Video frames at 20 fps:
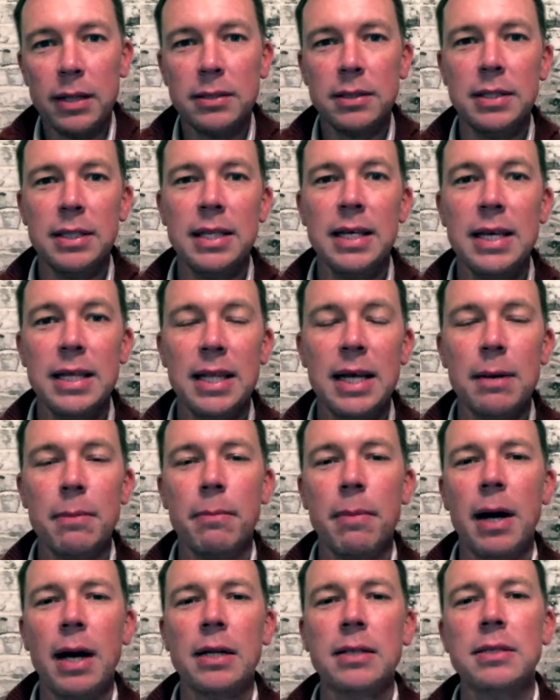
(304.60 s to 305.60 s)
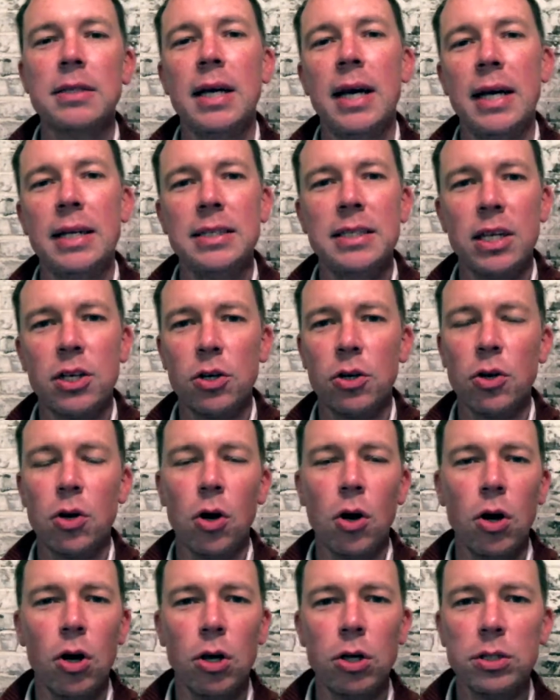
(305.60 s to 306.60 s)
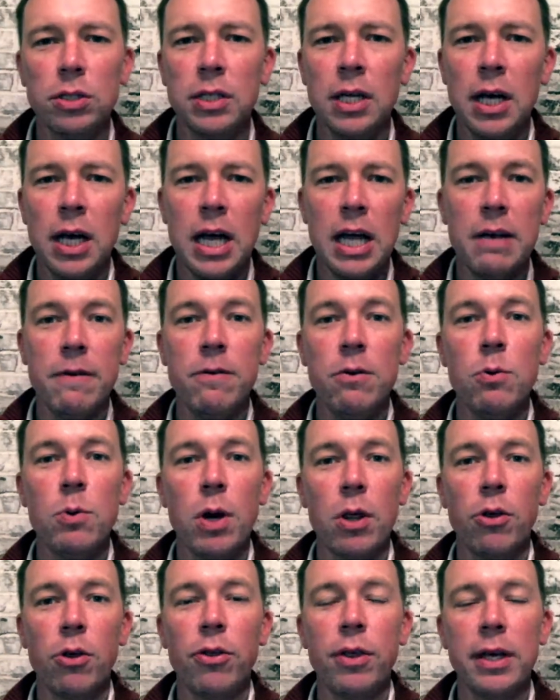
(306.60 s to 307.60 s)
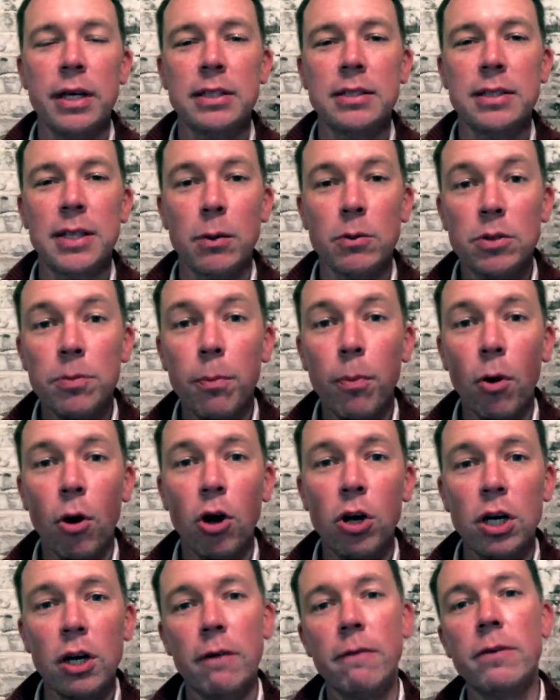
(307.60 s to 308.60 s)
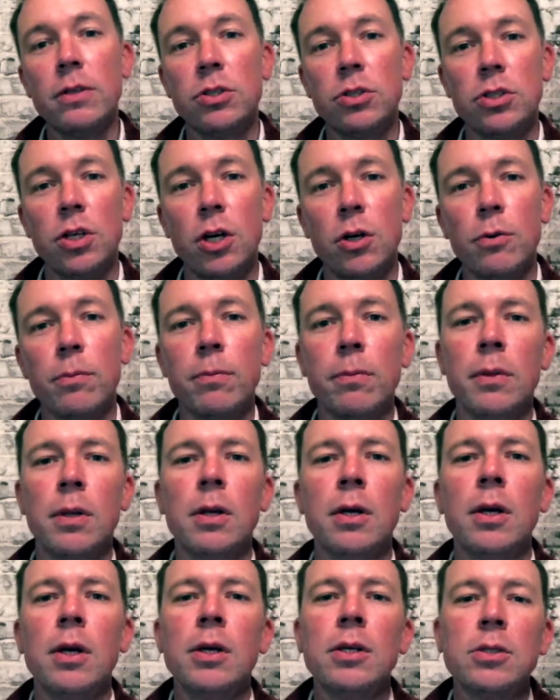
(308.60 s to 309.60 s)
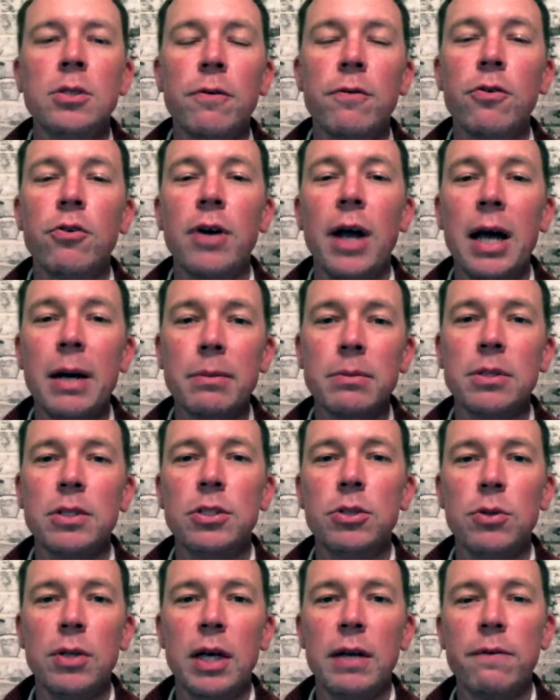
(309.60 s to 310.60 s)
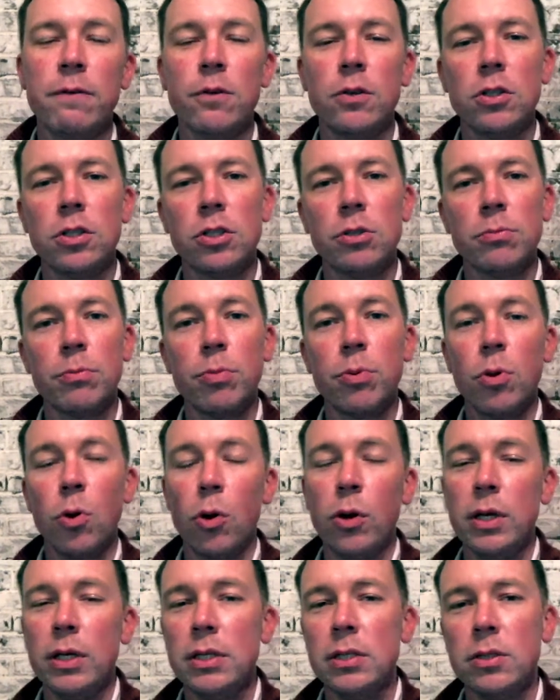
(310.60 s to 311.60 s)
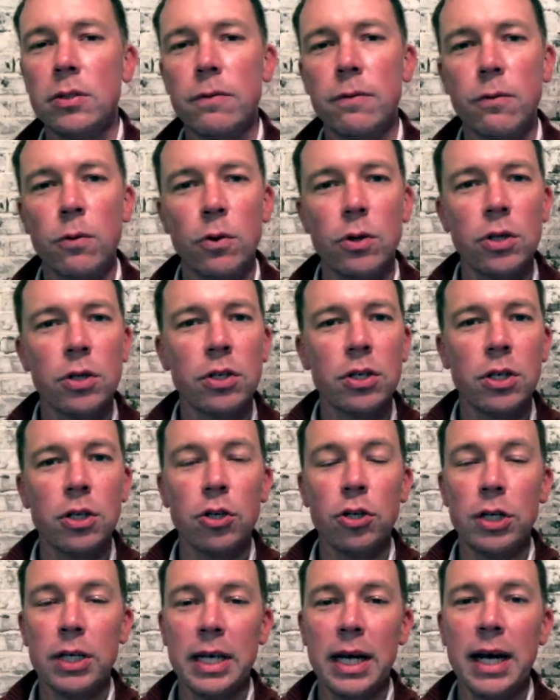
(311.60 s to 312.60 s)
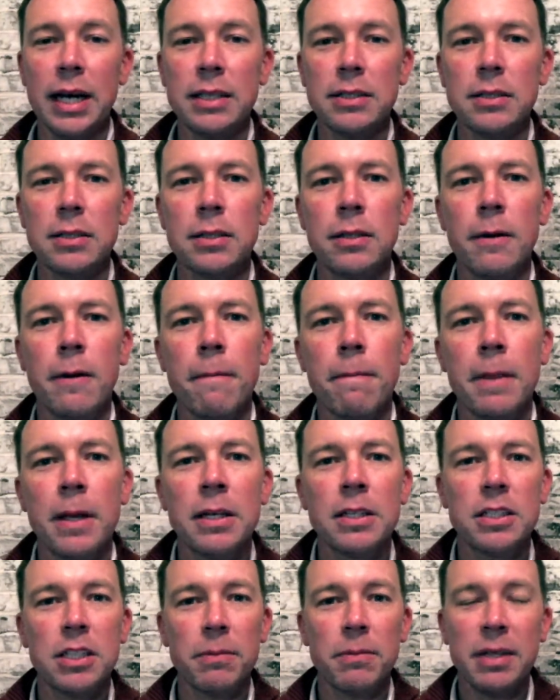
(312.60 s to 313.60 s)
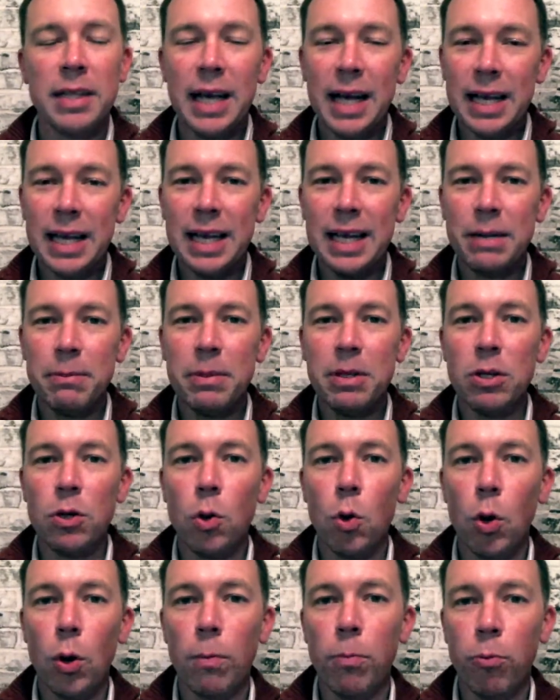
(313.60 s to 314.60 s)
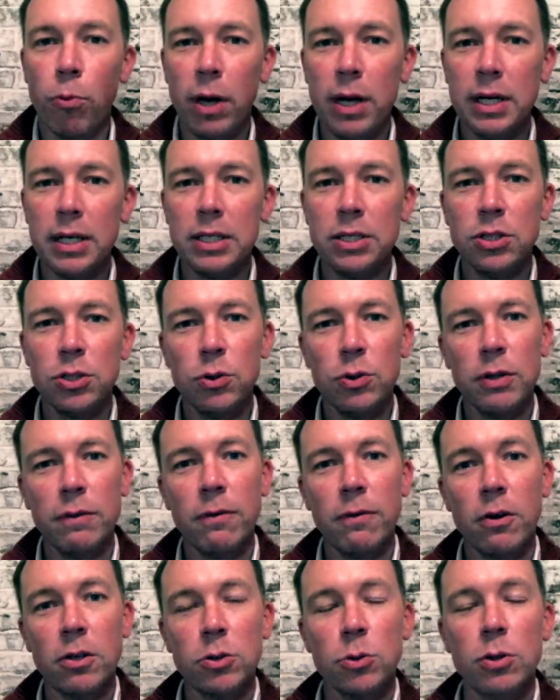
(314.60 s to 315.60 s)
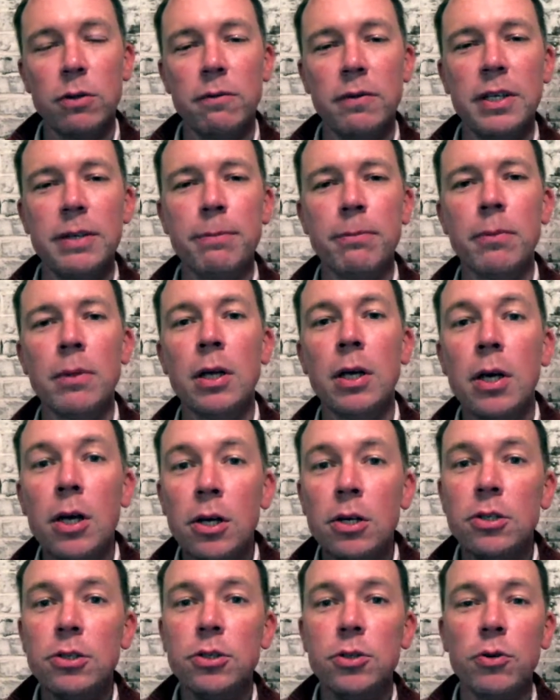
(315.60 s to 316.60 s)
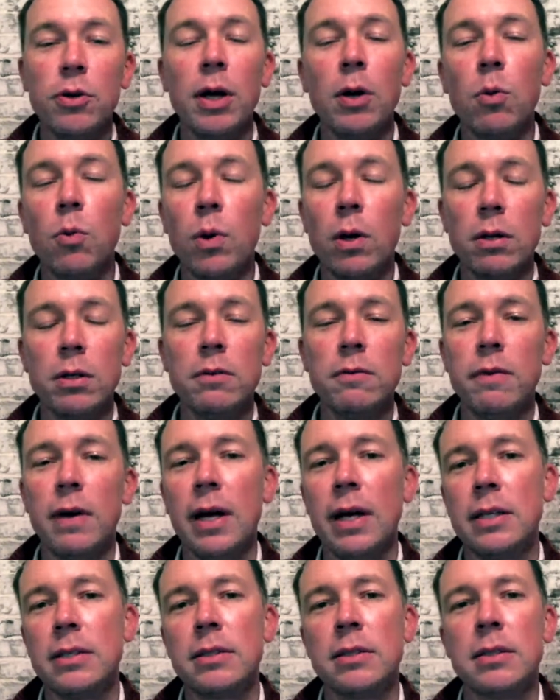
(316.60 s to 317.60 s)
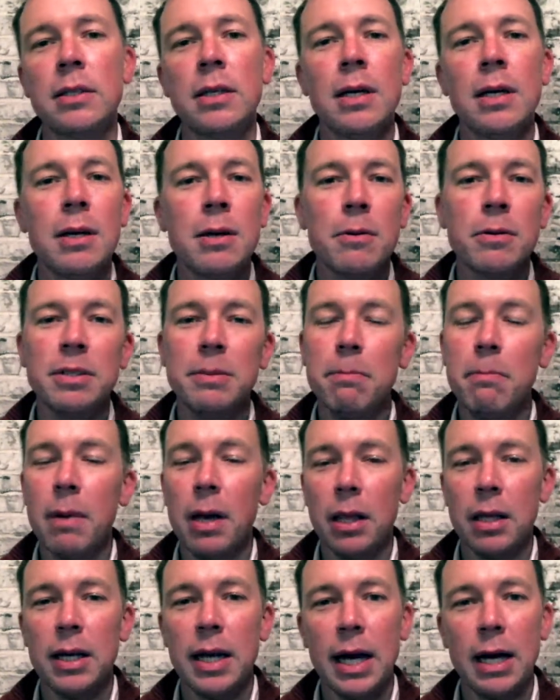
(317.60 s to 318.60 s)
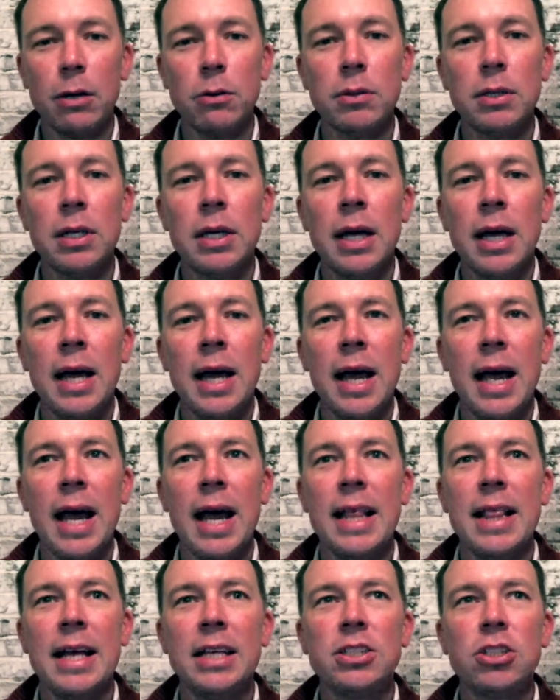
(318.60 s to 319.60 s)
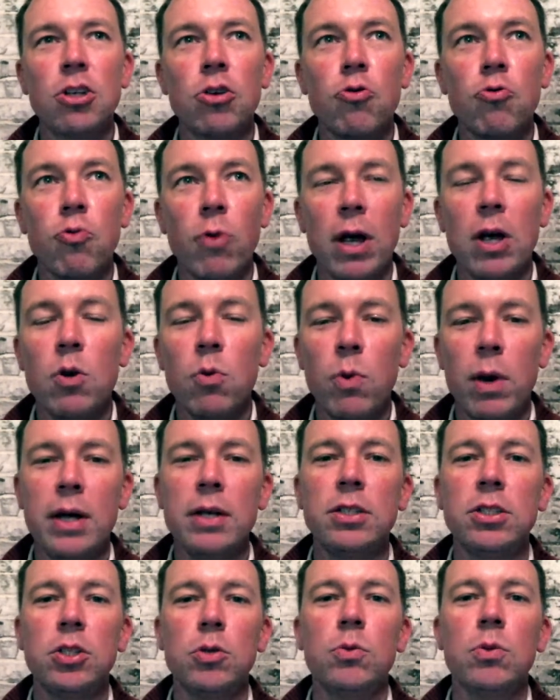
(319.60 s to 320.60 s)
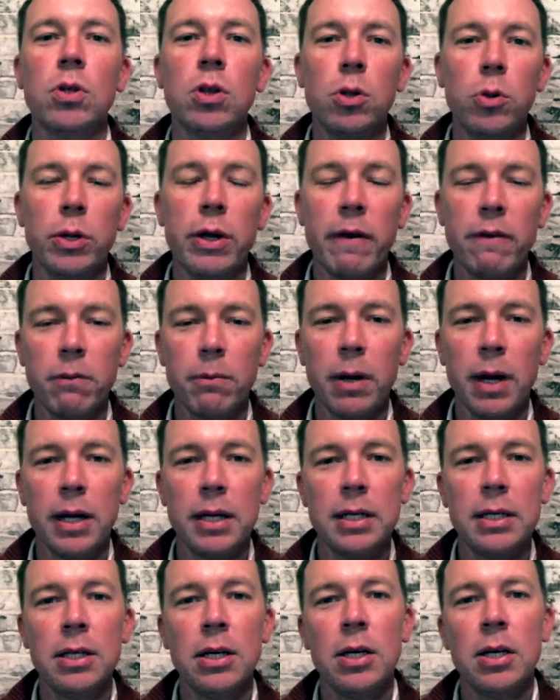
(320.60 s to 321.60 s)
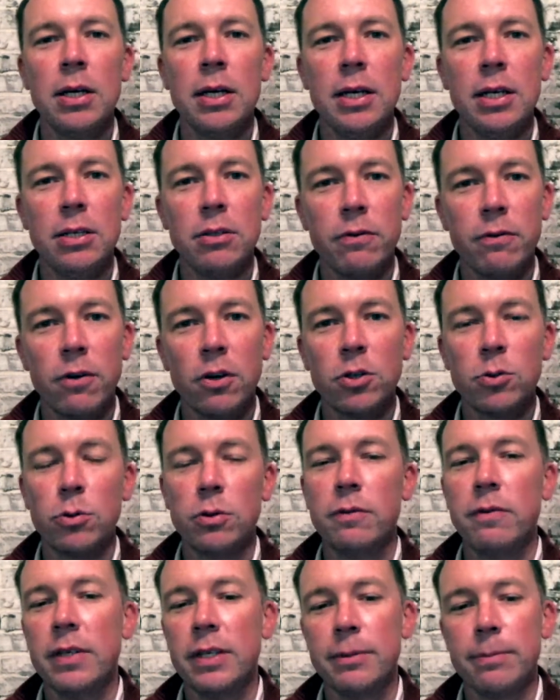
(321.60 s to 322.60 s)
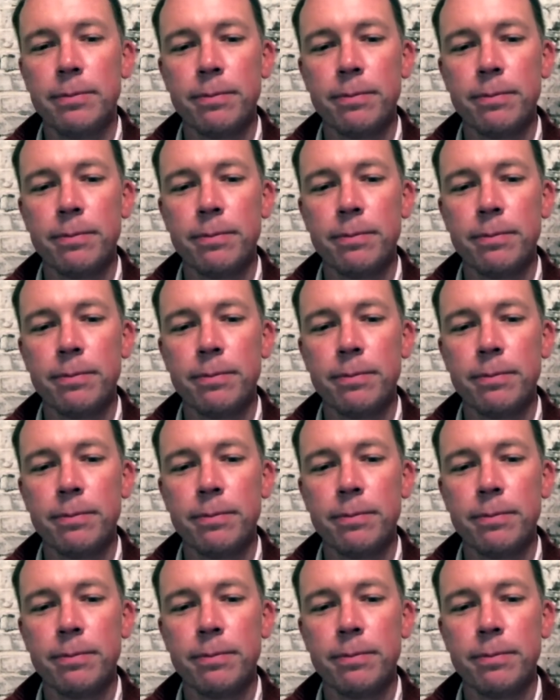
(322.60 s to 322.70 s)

and in that box had a deck of cards and a few other things that was part of the show. So if you're able to do that for your employees or for your guests, something that can be incorporated into the virtual event, do that well in advance, mail it out, and that's a great way to include everybody in your virtual event.